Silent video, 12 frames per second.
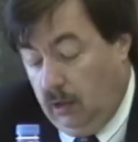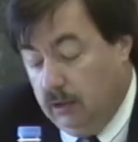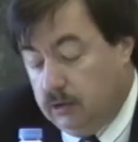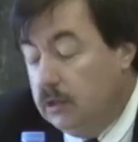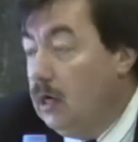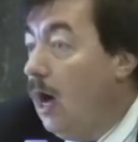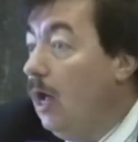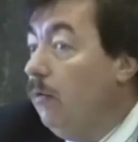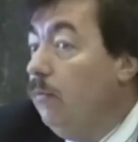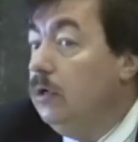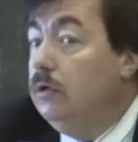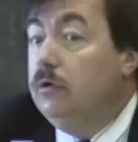is
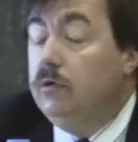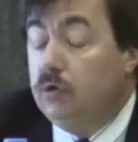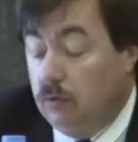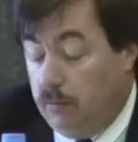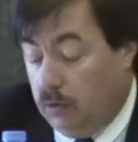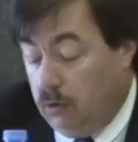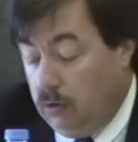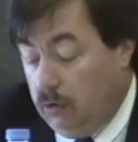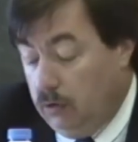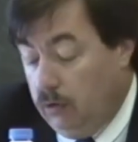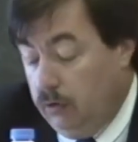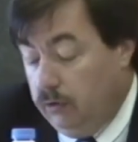not reducible
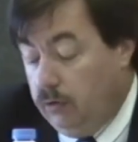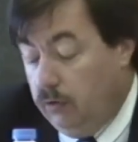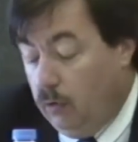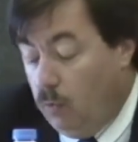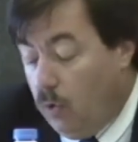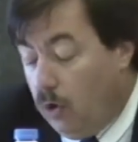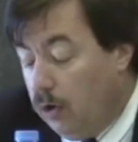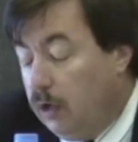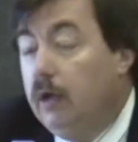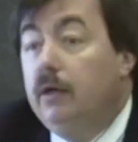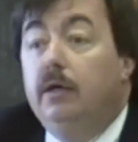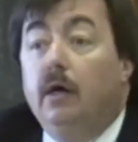to the
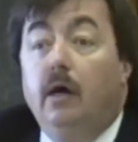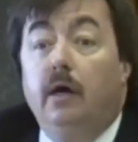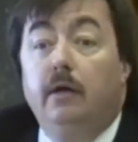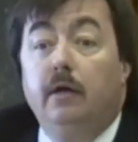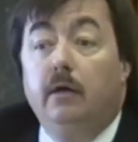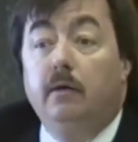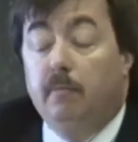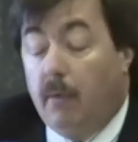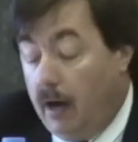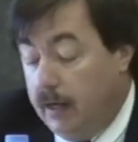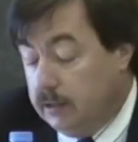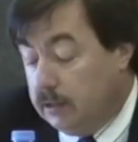work done
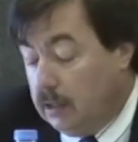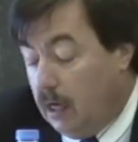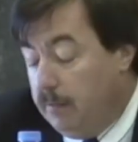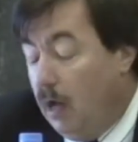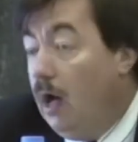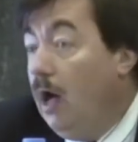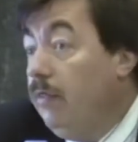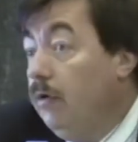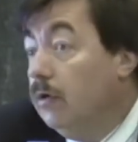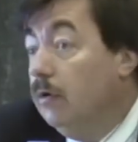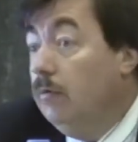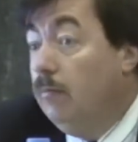by some
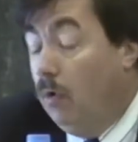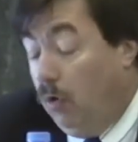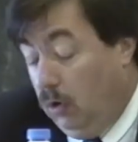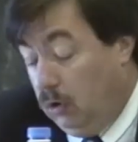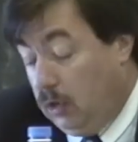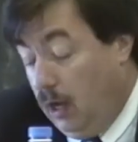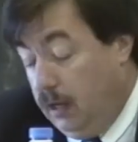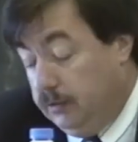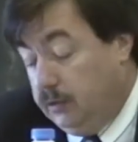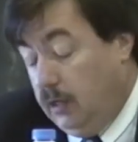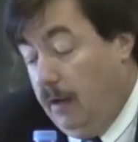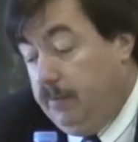other moral
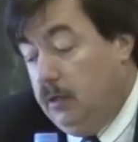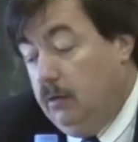concept.